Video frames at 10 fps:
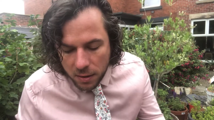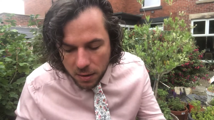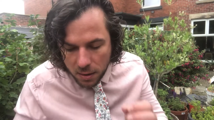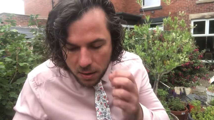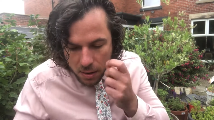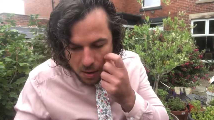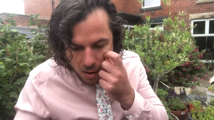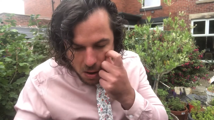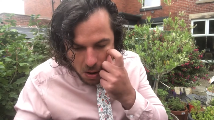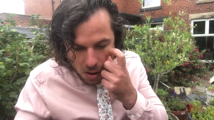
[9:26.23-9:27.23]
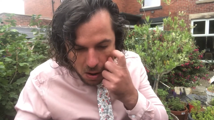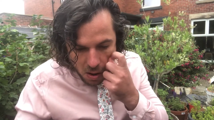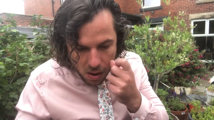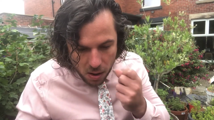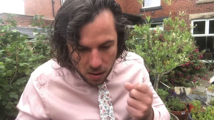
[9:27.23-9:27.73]

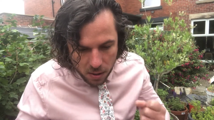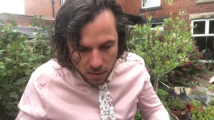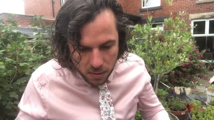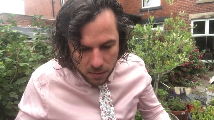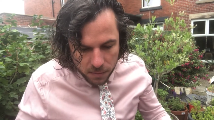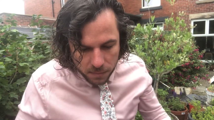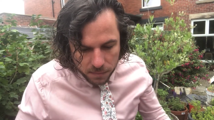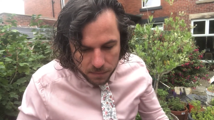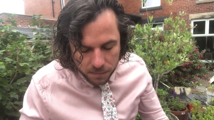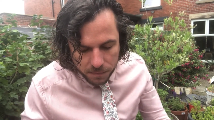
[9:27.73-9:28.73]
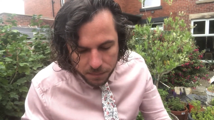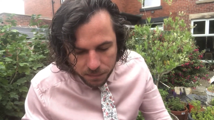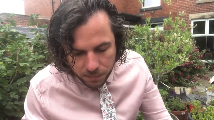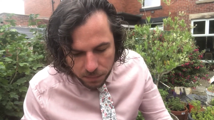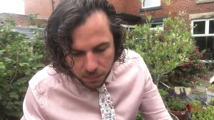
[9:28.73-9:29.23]

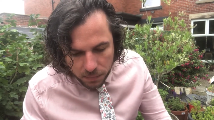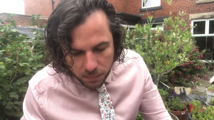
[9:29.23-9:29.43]
(silence)